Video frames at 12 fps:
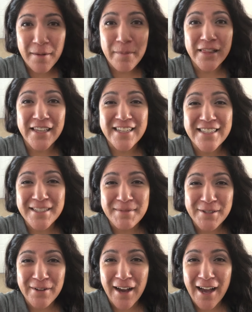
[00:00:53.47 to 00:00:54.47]
Please
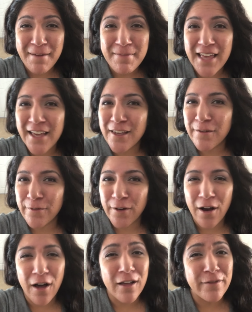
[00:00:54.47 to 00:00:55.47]
subscribe. Thank you
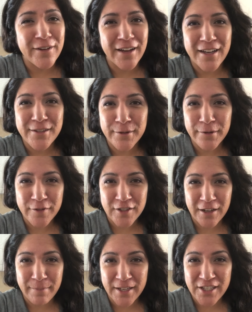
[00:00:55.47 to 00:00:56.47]
for all of you guys who have
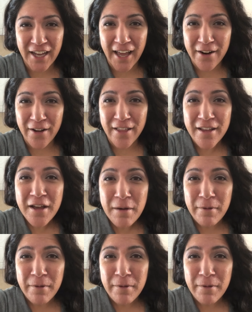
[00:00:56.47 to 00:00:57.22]
shared my channel